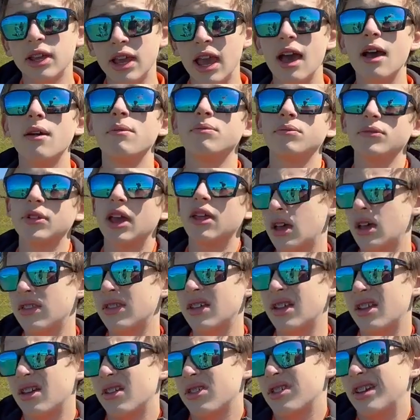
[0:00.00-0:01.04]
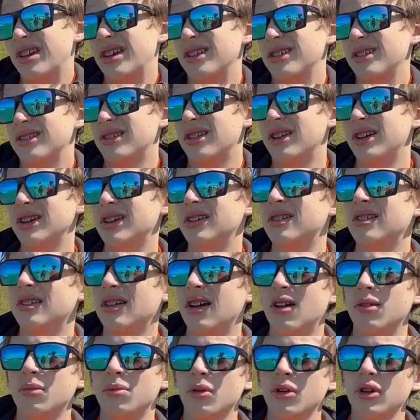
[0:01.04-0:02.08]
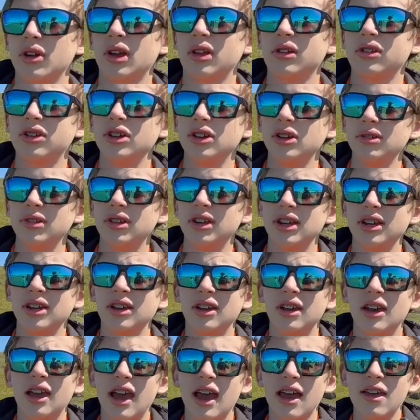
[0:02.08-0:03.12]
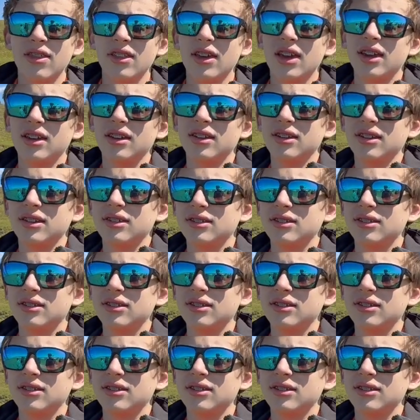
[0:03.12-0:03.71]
Yeah, and then I think I'll probably go to uni, and then